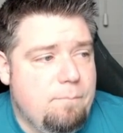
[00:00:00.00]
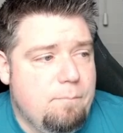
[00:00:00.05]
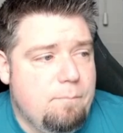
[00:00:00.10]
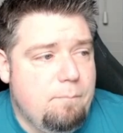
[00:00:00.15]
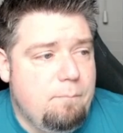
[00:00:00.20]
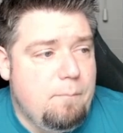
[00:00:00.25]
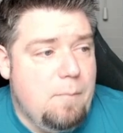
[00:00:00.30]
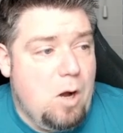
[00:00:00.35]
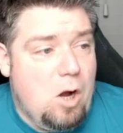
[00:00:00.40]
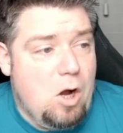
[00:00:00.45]

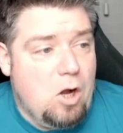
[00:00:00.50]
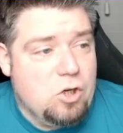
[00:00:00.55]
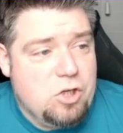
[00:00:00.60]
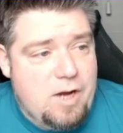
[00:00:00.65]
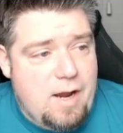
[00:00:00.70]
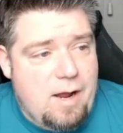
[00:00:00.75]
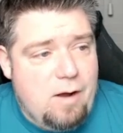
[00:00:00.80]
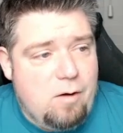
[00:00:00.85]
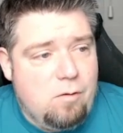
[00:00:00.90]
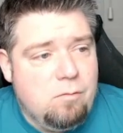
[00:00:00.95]
march
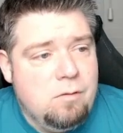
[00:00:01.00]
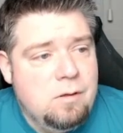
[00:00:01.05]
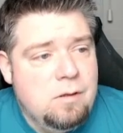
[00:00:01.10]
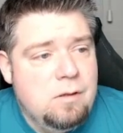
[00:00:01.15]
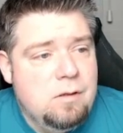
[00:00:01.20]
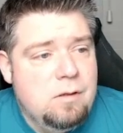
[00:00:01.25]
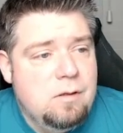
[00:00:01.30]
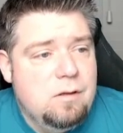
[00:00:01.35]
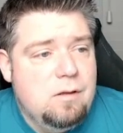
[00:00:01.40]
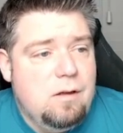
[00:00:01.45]
out,
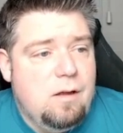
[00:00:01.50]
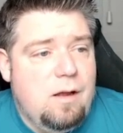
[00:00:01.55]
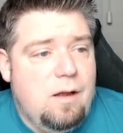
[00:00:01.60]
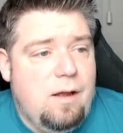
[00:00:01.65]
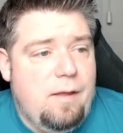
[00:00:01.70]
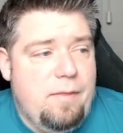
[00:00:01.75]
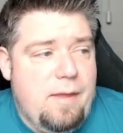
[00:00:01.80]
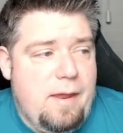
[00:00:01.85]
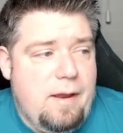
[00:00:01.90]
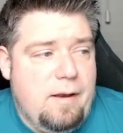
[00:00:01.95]

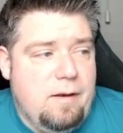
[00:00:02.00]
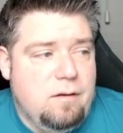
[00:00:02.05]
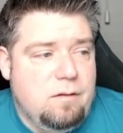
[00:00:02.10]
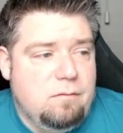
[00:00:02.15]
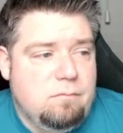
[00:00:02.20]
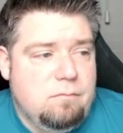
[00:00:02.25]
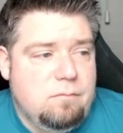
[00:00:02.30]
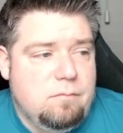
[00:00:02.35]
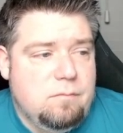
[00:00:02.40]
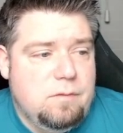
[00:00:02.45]
and
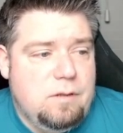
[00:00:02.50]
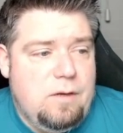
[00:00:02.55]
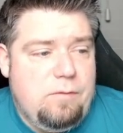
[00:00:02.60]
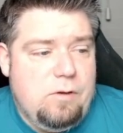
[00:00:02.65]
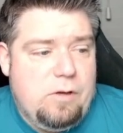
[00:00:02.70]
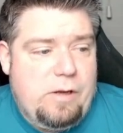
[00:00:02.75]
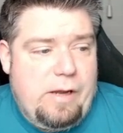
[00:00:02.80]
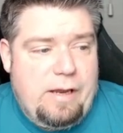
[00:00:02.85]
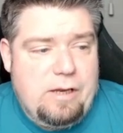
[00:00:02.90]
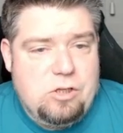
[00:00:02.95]
then if
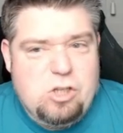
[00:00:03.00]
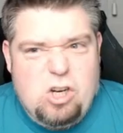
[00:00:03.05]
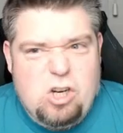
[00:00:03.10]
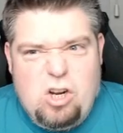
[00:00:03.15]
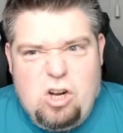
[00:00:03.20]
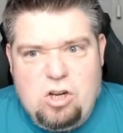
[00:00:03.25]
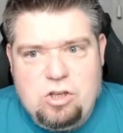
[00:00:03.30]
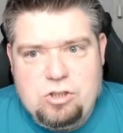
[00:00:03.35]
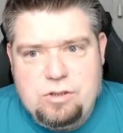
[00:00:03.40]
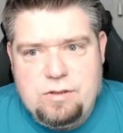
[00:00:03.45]
you get
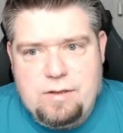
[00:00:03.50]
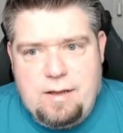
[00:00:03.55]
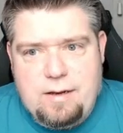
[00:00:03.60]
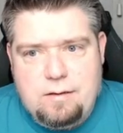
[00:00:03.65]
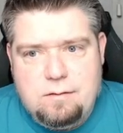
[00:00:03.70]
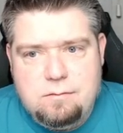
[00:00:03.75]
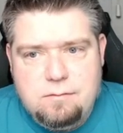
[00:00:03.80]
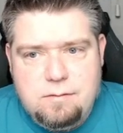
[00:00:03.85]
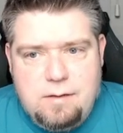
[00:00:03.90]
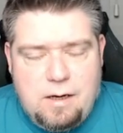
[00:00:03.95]
charged,
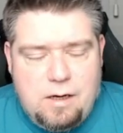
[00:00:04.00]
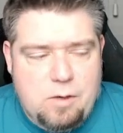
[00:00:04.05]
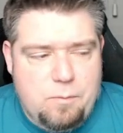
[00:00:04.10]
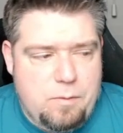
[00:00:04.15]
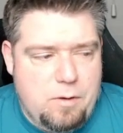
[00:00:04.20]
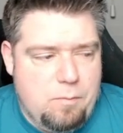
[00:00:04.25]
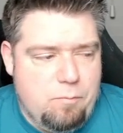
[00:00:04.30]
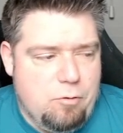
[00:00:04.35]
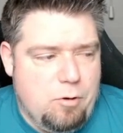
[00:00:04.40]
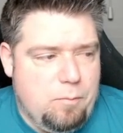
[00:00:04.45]
then that could
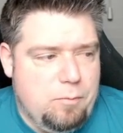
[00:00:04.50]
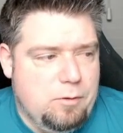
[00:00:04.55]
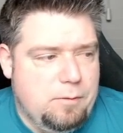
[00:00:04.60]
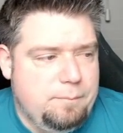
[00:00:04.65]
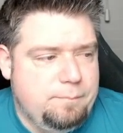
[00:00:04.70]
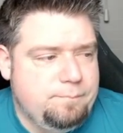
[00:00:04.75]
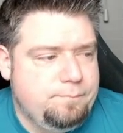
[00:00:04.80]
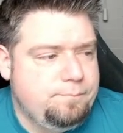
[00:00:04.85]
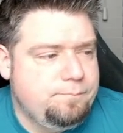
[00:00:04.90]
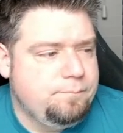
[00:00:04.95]
be a
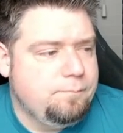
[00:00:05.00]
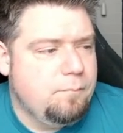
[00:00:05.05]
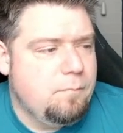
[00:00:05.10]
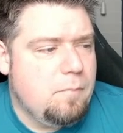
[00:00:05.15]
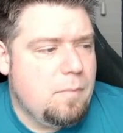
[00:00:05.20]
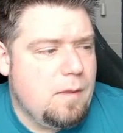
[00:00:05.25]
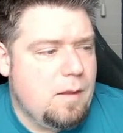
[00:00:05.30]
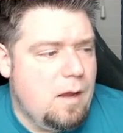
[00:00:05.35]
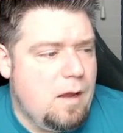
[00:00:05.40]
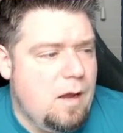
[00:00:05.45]
problem.
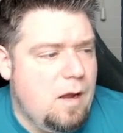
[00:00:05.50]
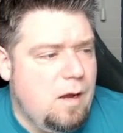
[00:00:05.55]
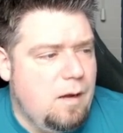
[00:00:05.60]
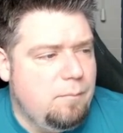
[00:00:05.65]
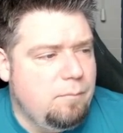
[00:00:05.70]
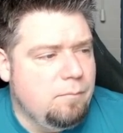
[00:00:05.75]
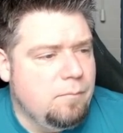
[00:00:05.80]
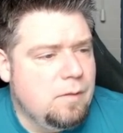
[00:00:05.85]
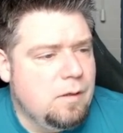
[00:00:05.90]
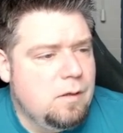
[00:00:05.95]

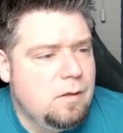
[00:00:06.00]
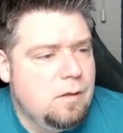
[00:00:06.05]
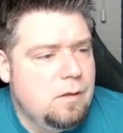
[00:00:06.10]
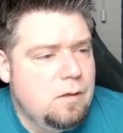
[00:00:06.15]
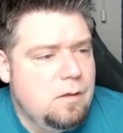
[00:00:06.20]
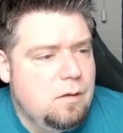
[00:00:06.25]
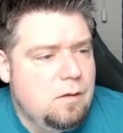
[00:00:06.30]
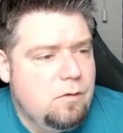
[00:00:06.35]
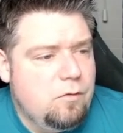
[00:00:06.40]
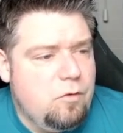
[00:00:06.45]
So
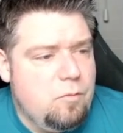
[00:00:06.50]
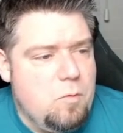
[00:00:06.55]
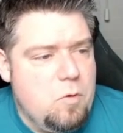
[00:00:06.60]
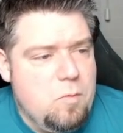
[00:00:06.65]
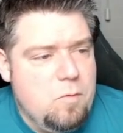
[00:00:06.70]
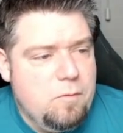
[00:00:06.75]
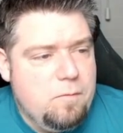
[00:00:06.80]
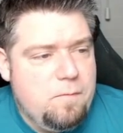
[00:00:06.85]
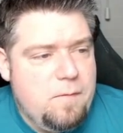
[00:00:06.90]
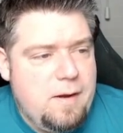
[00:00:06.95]
the
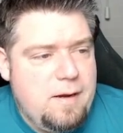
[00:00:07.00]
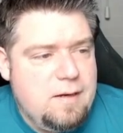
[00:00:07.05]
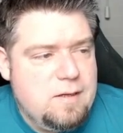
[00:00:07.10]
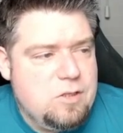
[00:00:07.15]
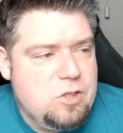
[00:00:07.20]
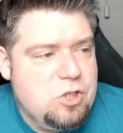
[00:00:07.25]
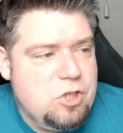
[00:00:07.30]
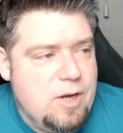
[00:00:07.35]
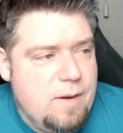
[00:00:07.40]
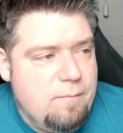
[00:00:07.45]
movement
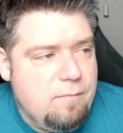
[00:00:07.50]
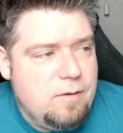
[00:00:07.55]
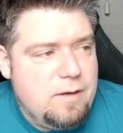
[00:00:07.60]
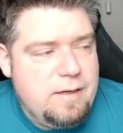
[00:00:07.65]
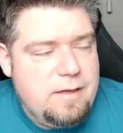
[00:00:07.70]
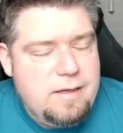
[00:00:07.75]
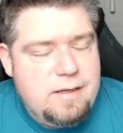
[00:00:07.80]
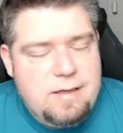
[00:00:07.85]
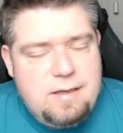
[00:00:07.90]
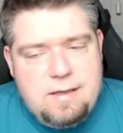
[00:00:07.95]
phase
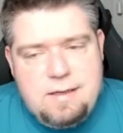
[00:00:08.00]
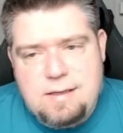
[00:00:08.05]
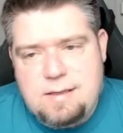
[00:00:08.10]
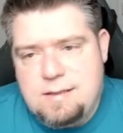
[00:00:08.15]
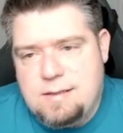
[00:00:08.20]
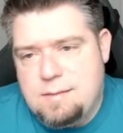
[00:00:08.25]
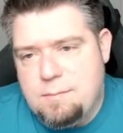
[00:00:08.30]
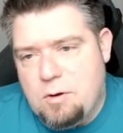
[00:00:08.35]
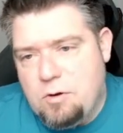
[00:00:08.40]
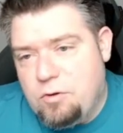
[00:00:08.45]
generally
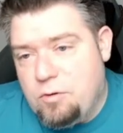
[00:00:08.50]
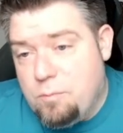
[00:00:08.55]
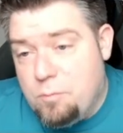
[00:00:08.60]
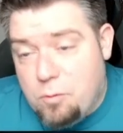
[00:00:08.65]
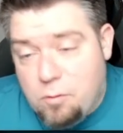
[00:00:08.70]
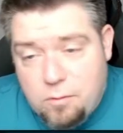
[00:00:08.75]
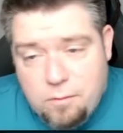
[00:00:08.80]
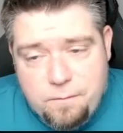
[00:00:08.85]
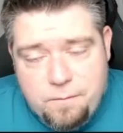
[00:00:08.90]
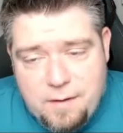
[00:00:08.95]
is the most
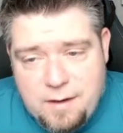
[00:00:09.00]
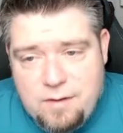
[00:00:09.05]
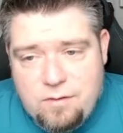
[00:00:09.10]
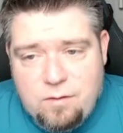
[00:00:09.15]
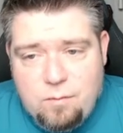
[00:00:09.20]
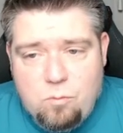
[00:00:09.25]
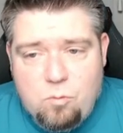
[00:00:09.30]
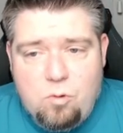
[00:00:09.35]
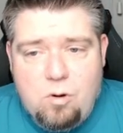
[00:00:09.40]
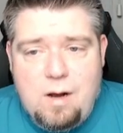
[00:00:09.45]
important phase
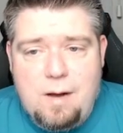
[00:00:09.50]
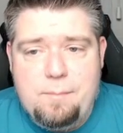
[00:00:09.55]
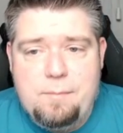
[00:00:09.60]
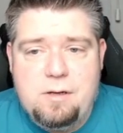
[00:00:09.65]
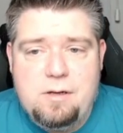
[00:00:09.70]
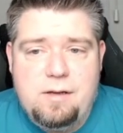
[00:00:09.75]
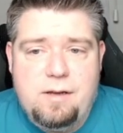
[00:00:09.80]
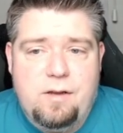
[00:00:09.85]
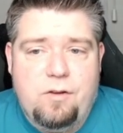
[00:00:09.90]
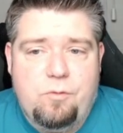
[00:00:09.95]
in
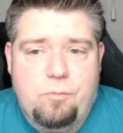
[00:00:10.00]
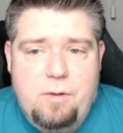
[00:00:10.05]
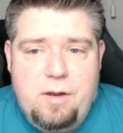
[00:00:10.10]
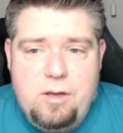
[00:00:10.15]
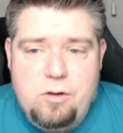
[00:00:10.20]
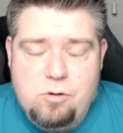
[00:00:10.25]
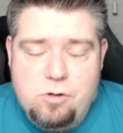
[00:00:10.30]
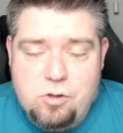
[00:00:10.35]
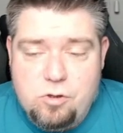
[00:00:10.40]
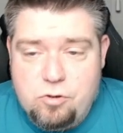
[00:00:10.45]
Warhammer. It's where
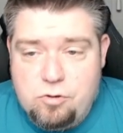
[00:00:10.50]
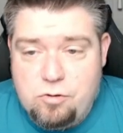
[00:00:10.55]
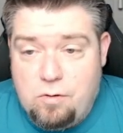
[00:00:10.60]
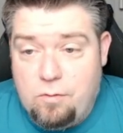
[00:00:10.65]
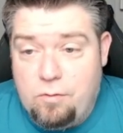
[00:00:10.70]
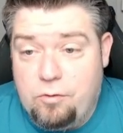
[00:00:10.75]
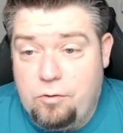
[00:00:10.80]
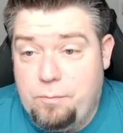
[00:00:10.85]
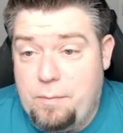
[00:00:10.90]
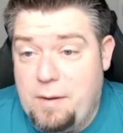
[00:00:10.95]
you
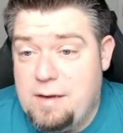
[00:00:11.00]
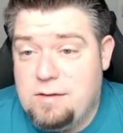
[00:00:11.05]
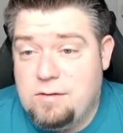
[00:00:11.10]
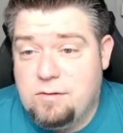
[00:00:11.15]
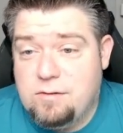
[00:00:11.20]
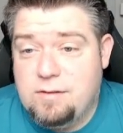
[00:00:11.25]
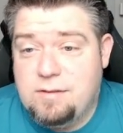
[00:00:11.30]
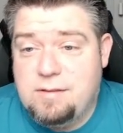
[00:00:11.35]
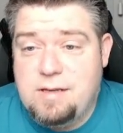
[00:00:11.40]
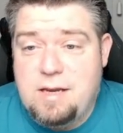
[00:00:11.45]
control the space
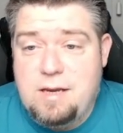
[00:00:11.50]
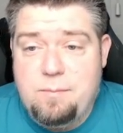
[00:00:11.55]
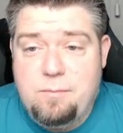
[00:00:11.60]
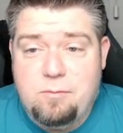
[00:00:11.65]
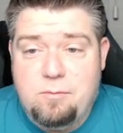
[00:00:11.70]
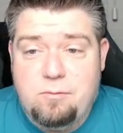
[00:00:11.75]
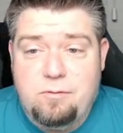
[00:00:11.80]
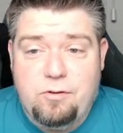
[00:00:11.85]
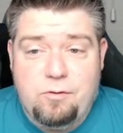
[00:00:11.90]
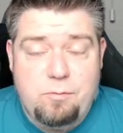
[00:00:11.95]
on the
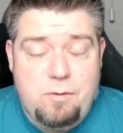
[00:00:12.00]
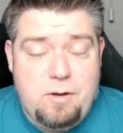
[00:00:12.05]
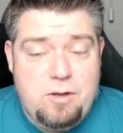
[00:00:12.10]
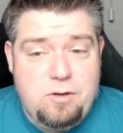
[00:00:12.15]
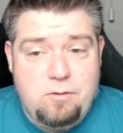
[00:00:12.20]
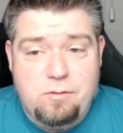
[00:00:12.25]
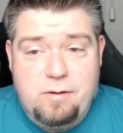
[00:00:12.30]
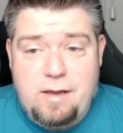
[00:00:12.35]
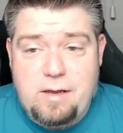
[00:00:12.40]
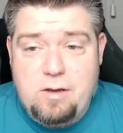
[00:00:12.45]
table. It's when
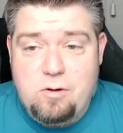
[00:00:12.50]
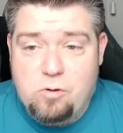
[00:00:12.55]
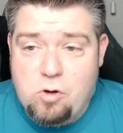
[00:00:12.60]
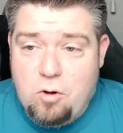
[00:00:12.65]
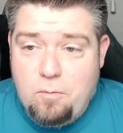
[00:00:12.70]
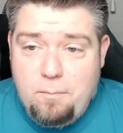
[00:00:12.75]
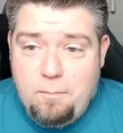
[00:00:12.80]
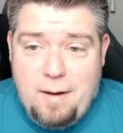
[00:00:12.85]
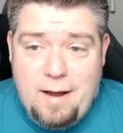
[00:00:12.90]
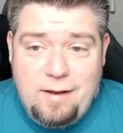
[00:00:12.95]
you get your
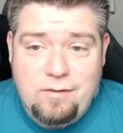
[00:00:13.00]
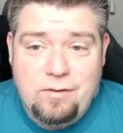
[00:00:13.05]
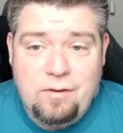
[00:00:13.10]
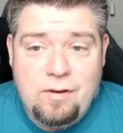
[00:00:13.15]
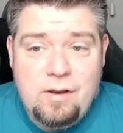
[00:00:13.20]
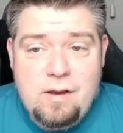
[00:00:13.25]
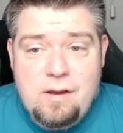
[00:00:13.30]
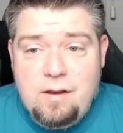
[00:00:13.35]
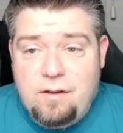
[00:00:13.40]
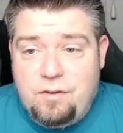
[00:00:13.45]
combats
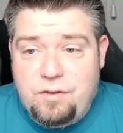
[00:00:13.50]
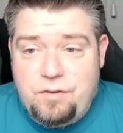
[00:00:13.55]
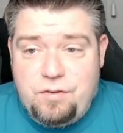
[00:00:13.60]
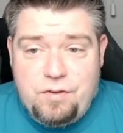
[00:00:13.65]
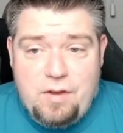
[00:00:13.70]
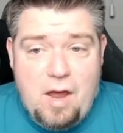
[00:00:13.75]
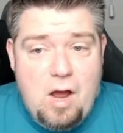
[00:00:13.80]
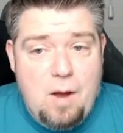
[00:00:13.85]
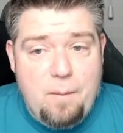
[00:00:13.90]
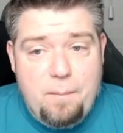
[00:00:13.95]

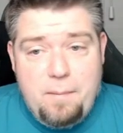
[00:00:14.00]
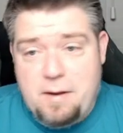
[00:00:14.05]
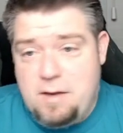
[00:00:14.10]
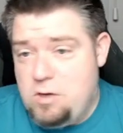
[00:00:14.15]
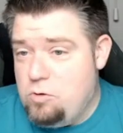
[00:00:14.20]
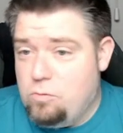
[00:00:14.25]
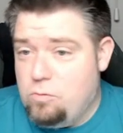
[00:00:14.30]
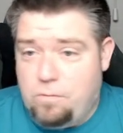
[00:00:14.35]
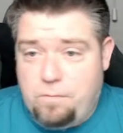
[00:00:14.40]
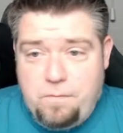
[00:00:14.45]
set up
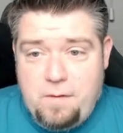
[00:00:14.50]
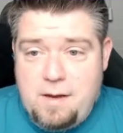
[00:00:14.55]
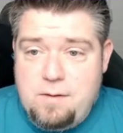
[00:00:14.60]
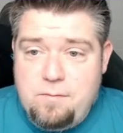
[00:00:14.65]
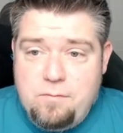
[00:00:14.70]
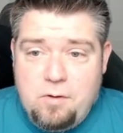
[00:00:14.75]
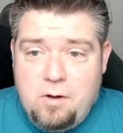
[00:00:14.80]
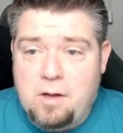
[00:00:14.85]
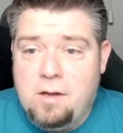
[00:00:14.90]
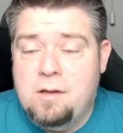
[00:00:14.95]
in your
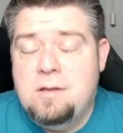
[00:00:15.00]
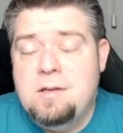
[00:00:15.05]
favor.